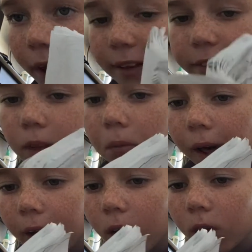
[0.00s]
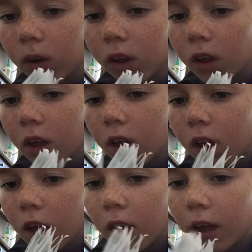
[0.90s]
into the black hole.
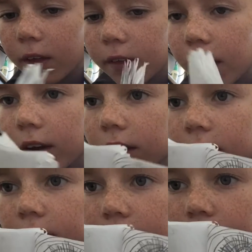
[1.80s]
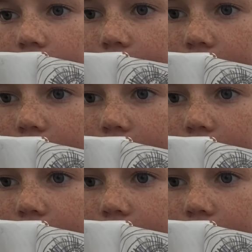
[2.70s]
And then here he